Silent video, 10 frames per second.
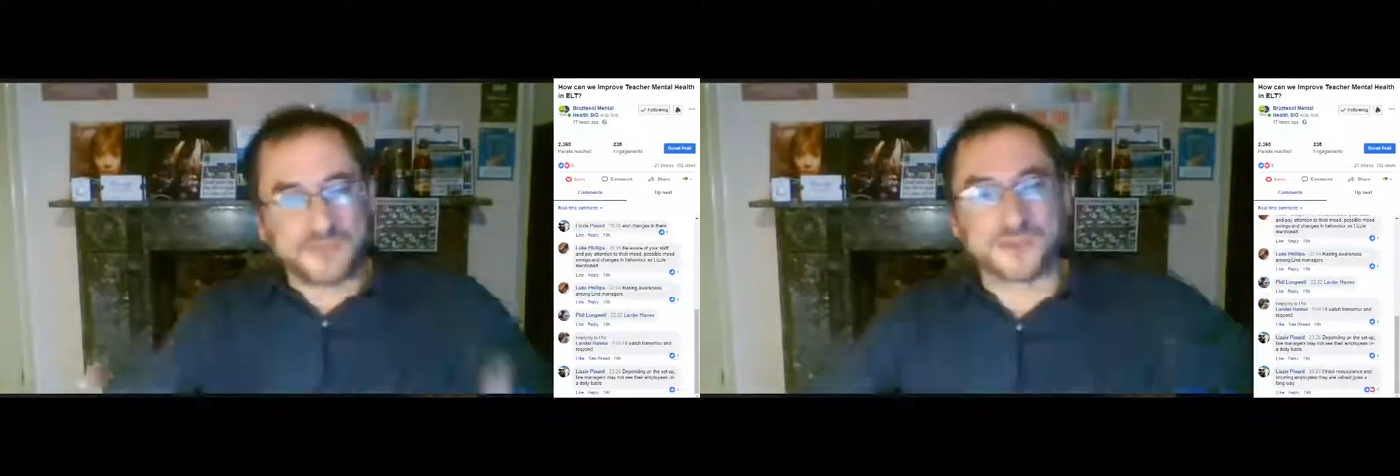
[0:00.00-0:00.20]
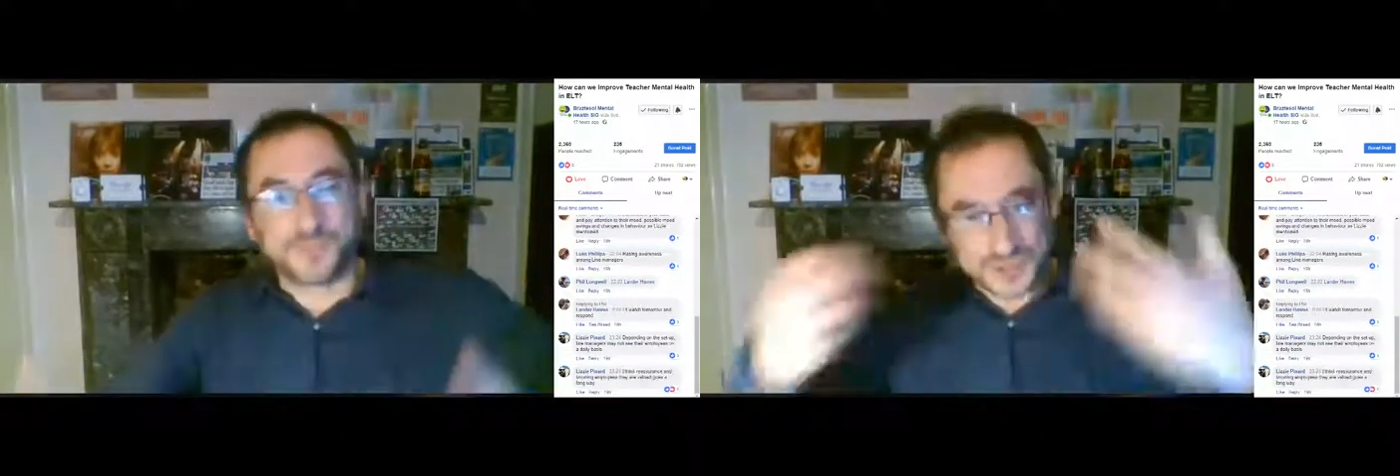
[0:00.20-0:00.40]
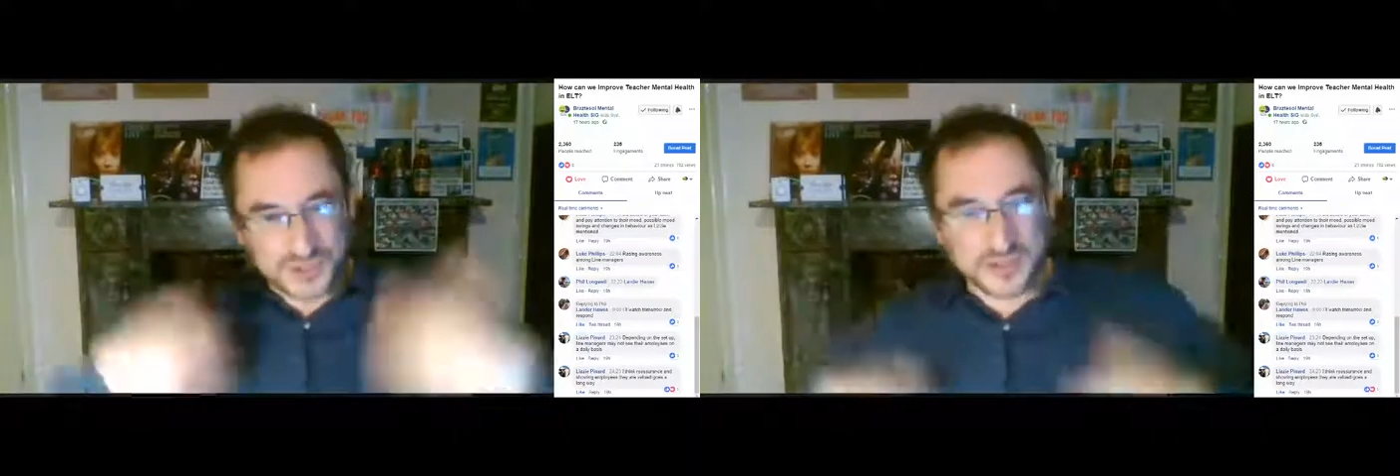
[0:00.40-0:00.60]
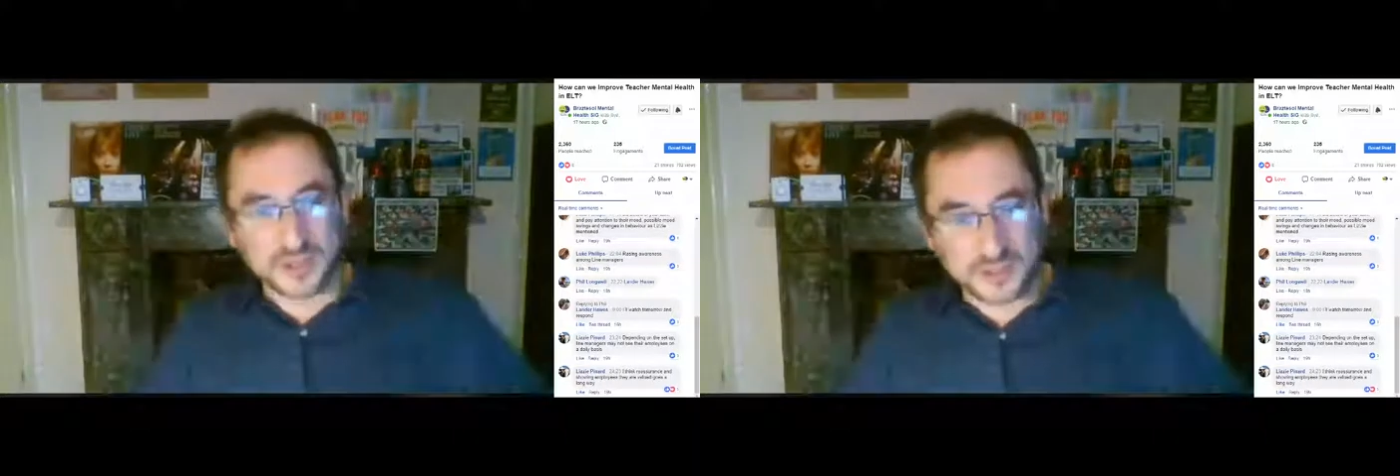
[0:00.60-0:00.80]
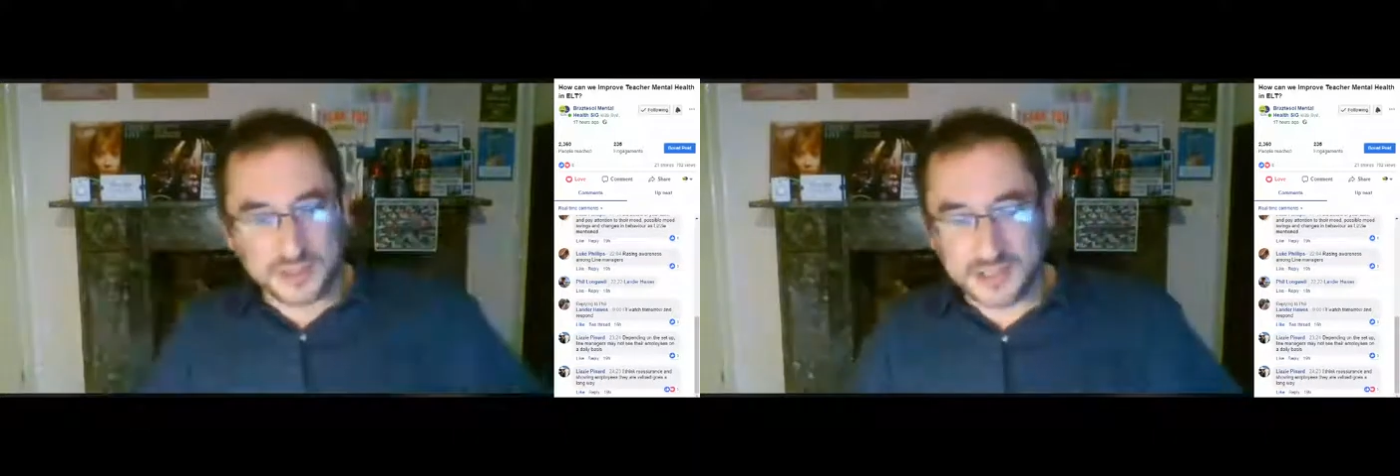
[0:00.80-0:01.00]
response I
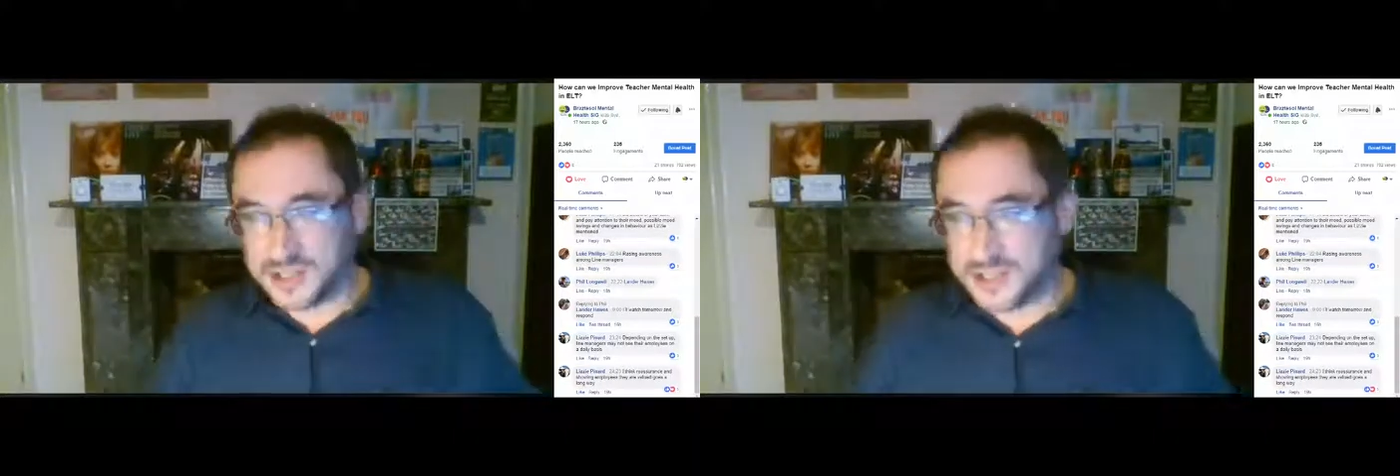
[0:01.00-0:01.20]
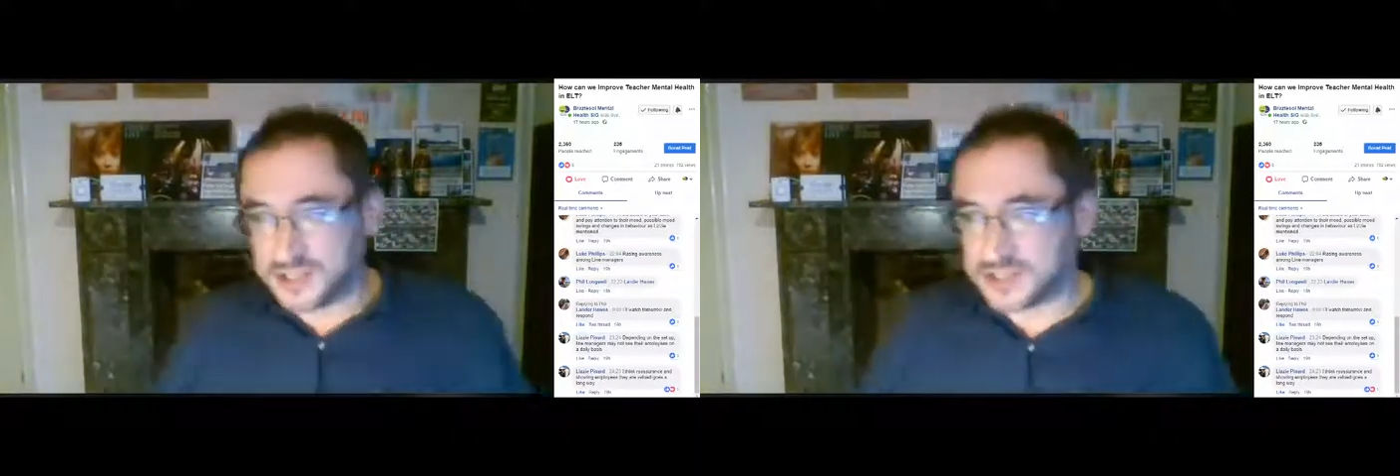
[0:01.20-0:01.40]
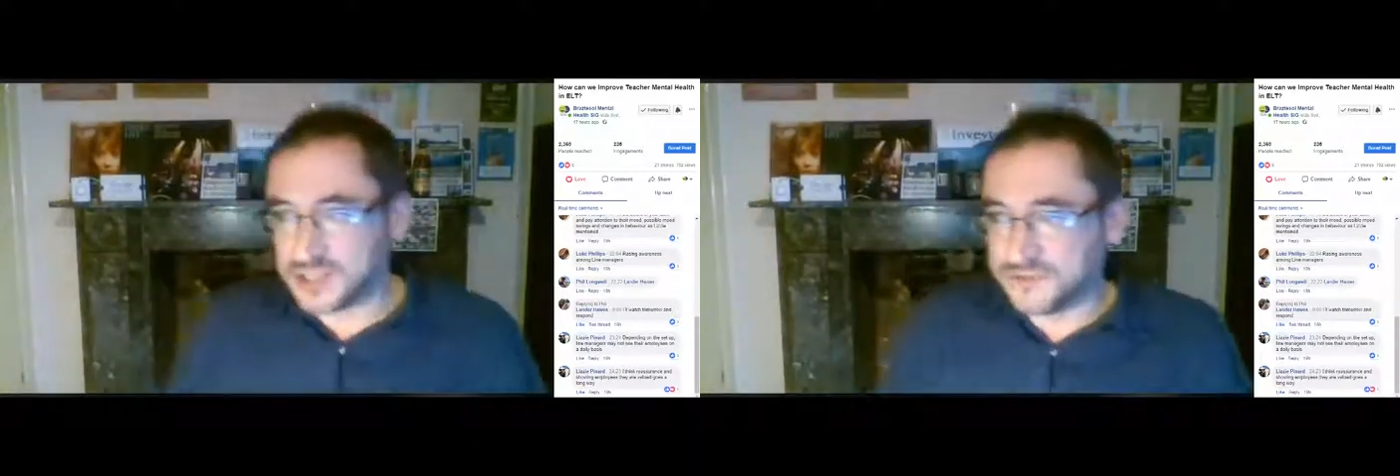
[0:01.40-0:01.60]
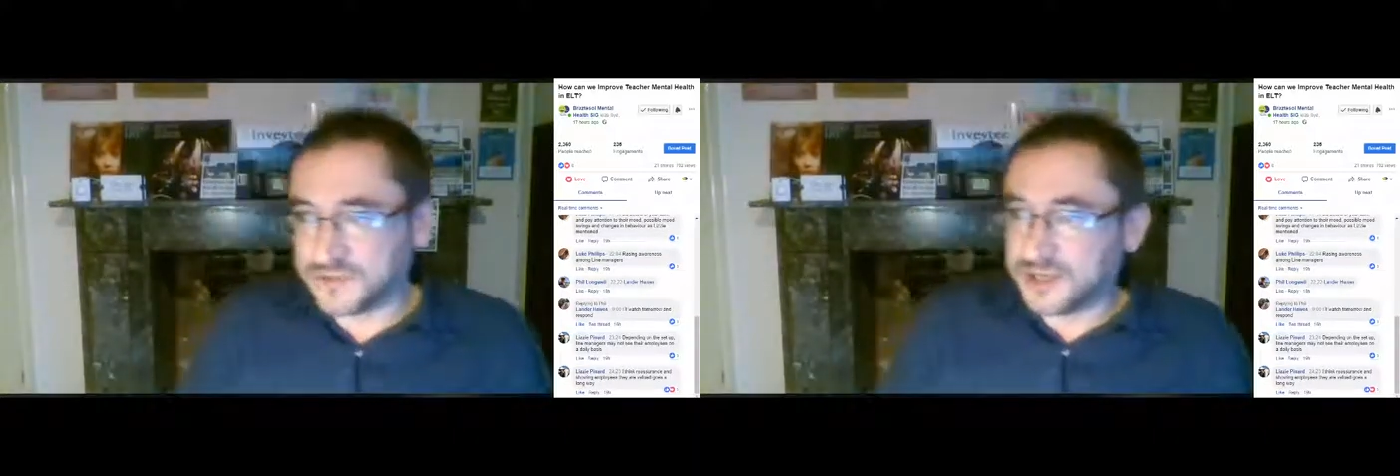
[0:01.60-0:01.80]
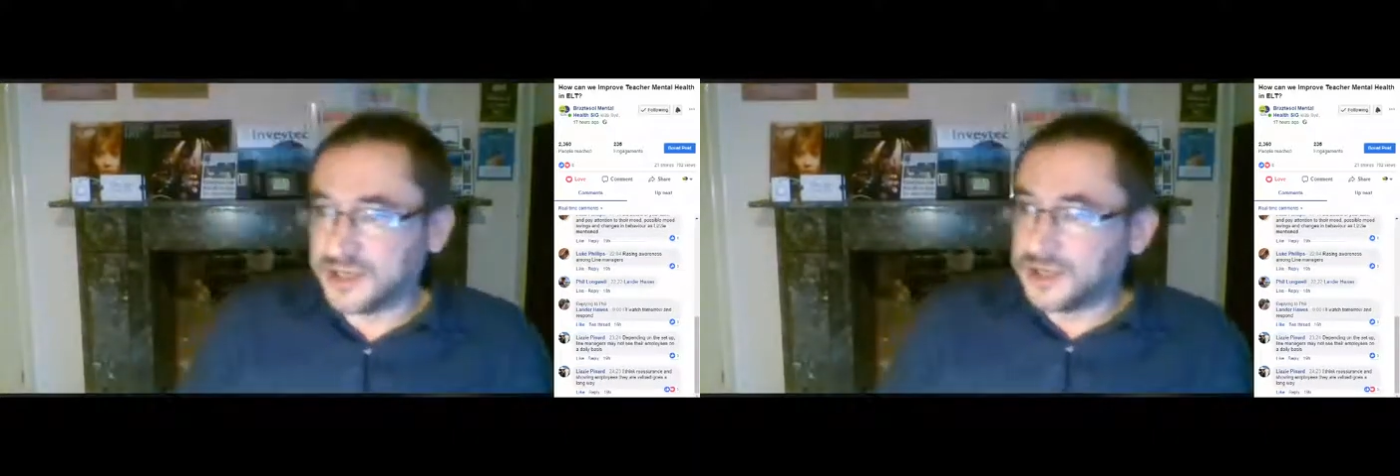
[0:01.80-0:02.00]
got in the
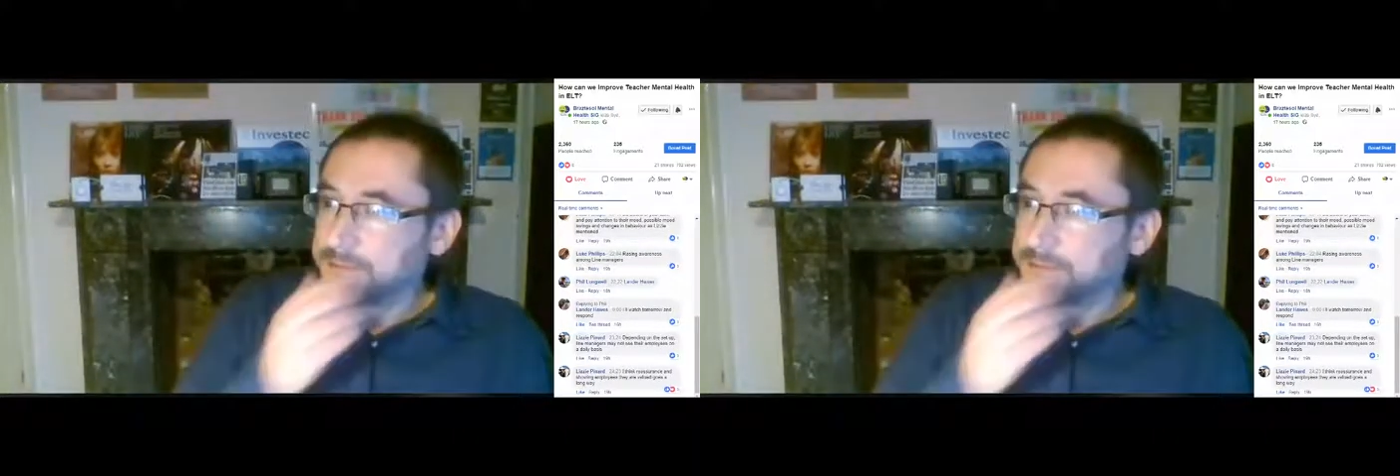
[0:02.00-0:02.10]
survey,